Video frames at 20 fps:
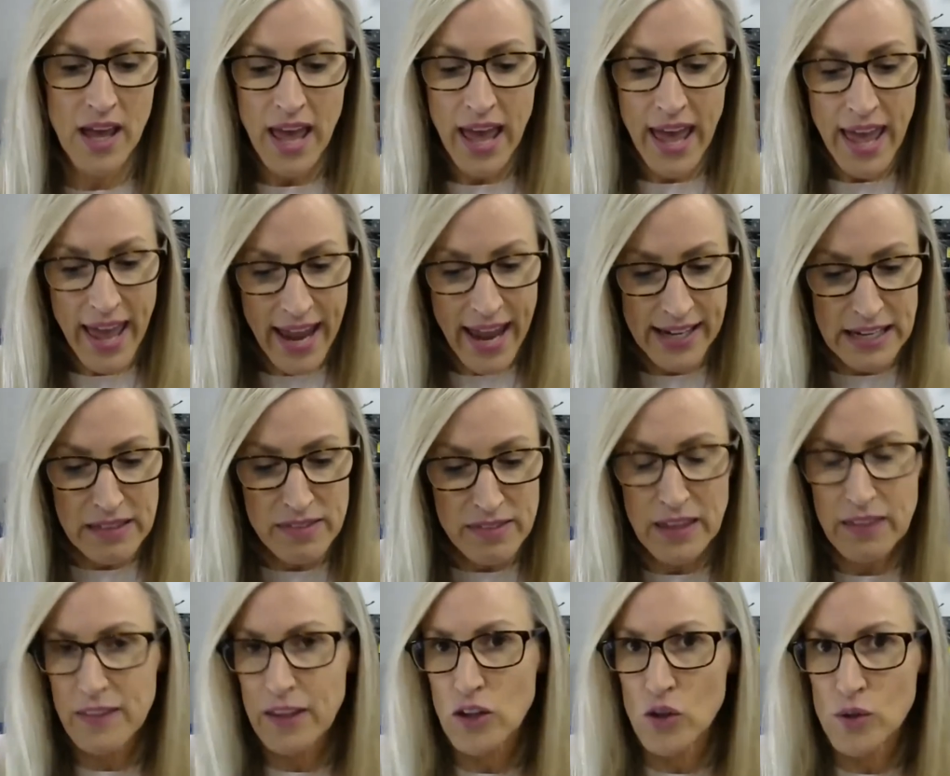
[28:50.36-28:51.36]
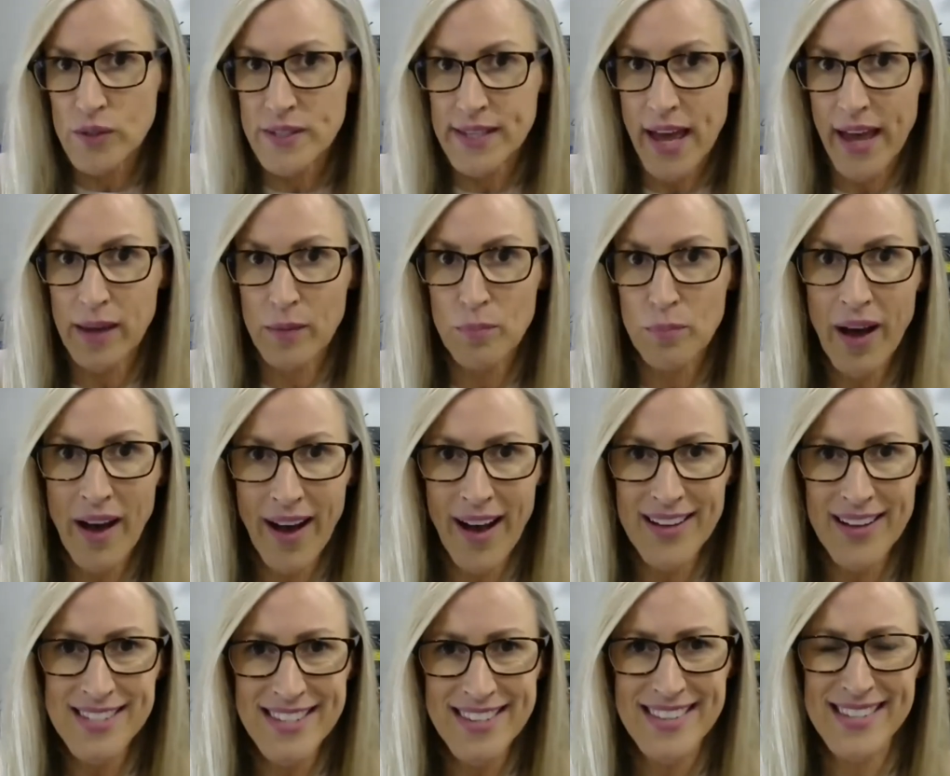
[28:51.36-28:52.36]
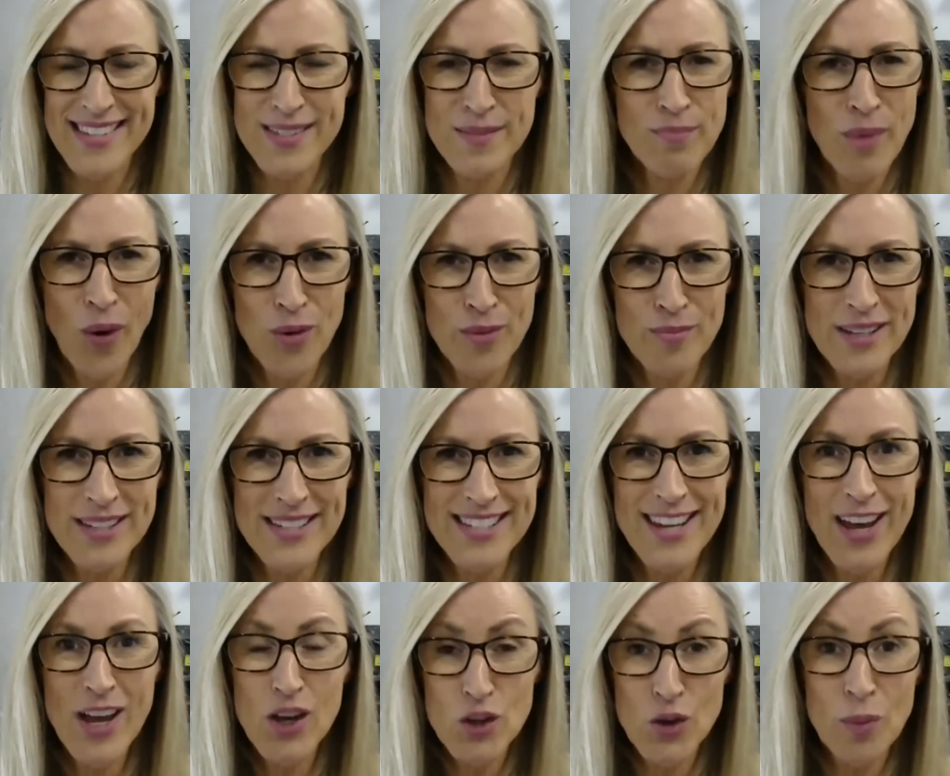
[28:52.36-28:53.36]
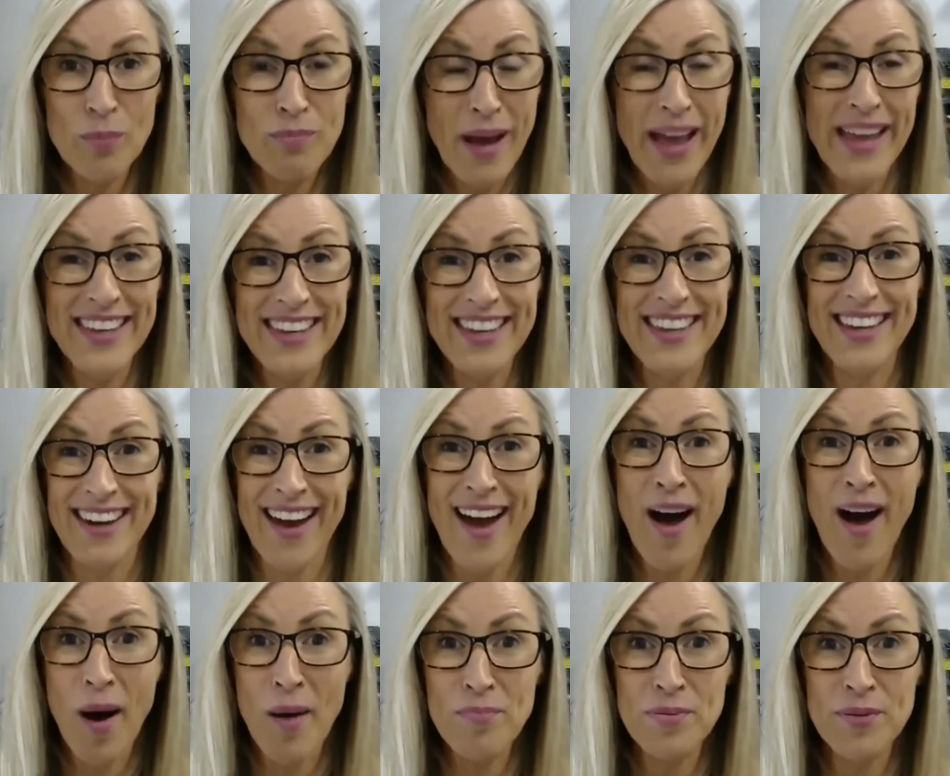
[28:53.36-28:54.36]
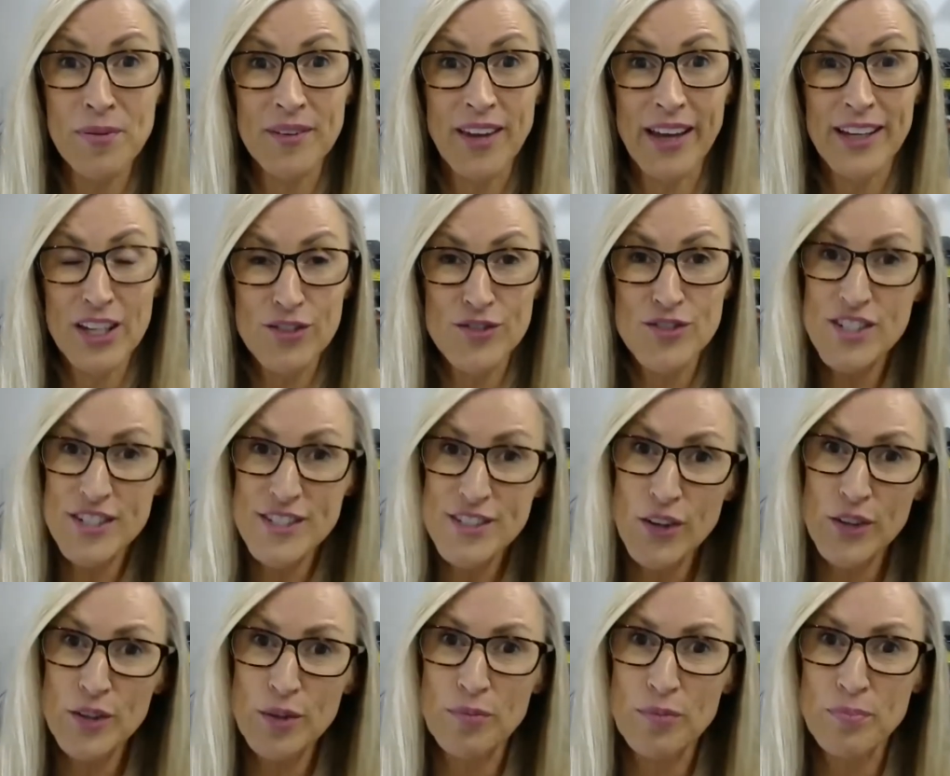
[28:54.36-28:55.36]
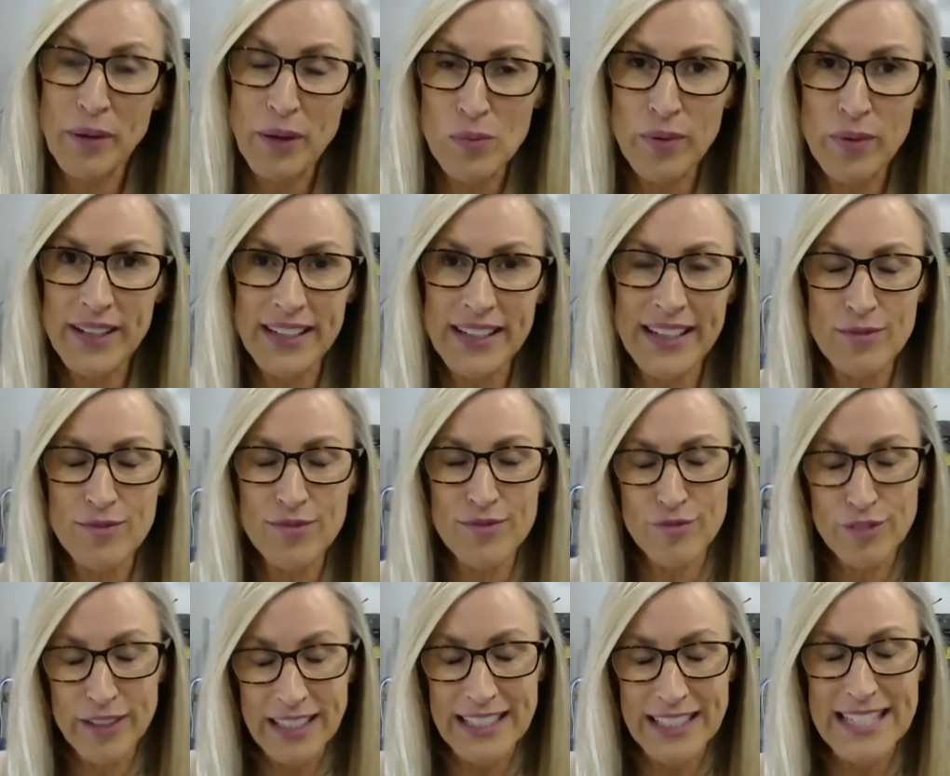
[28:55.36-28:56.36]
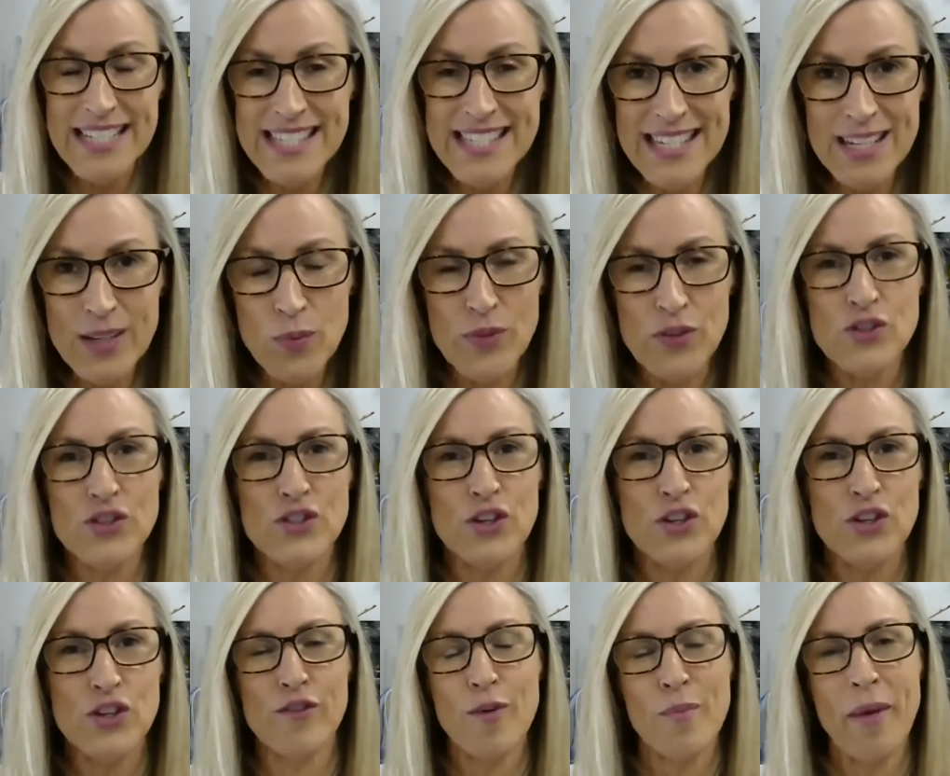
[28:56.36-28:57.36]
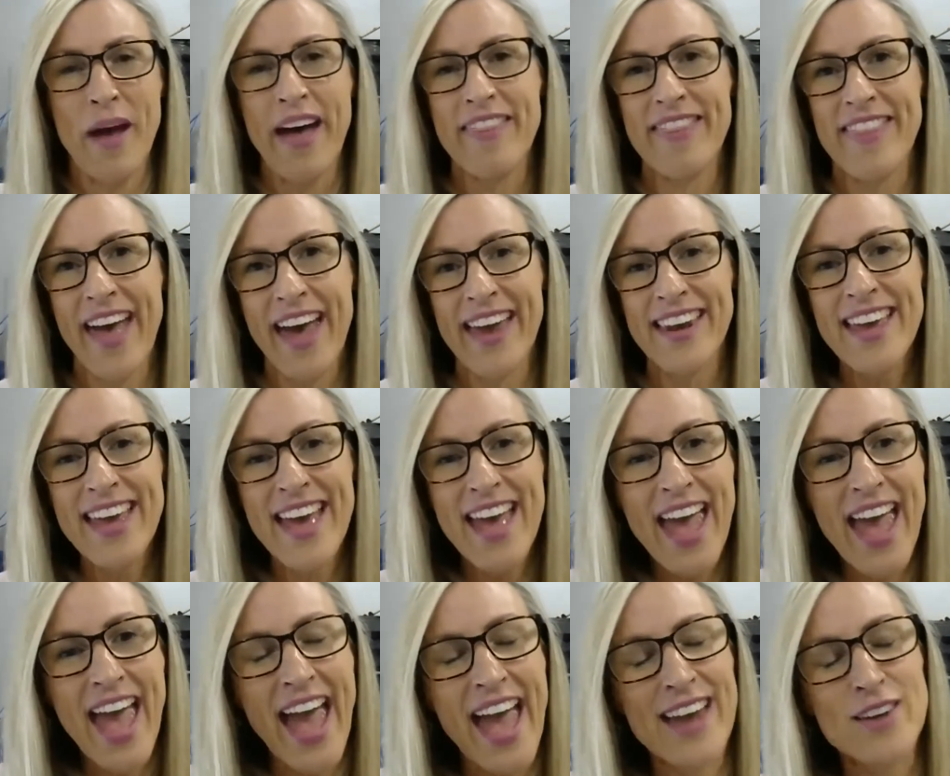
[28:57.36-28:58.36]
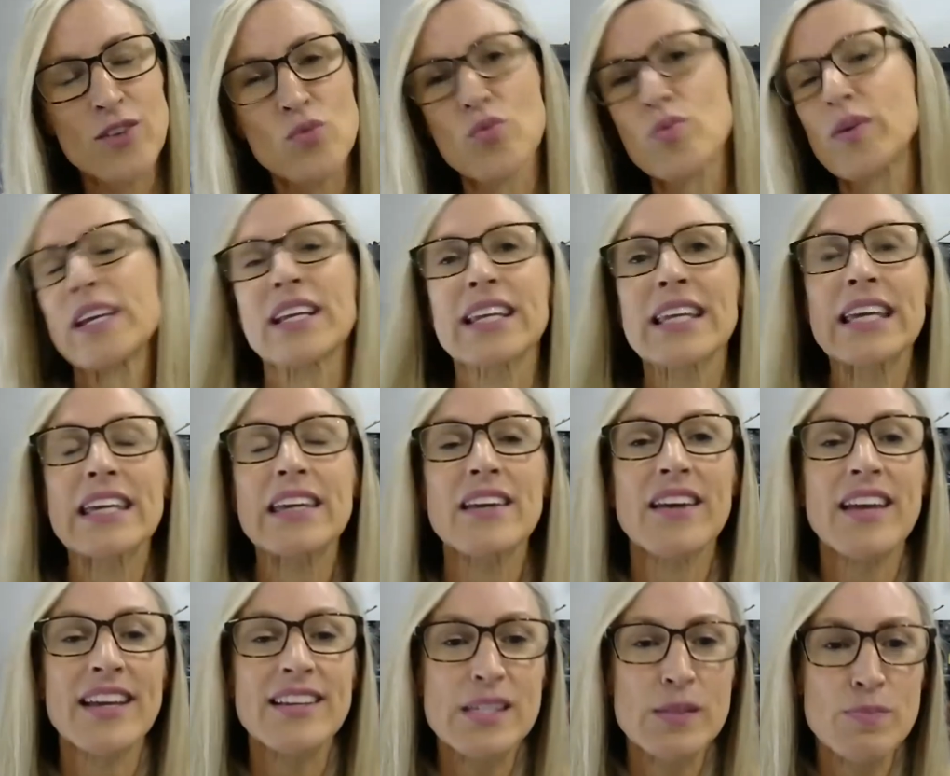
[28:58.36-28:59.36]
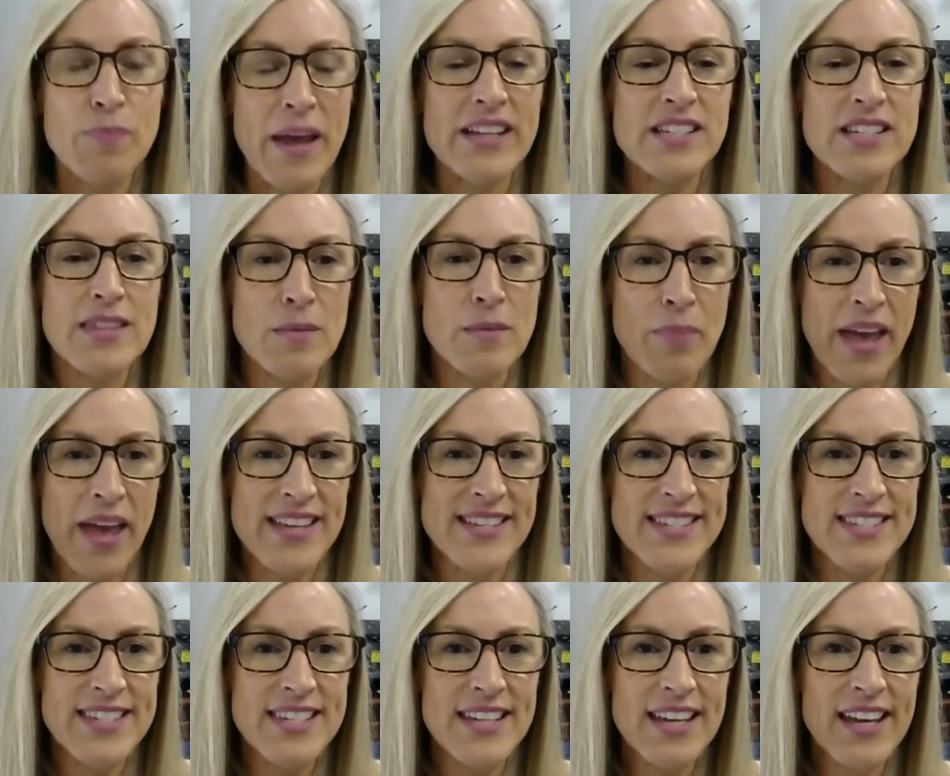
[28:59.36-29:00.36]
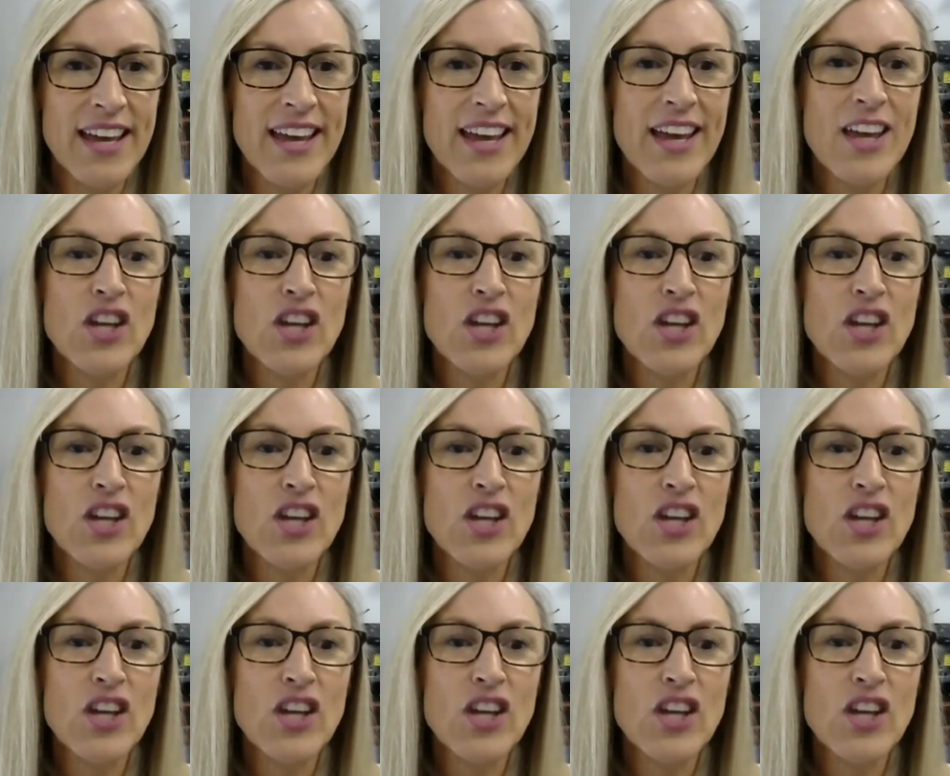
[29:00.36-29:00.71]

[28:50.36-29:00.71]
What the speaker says: Anything that you're saying past this moment, you're making it up. Like you've just got to be really realistic with yourself about that and really expect the best. You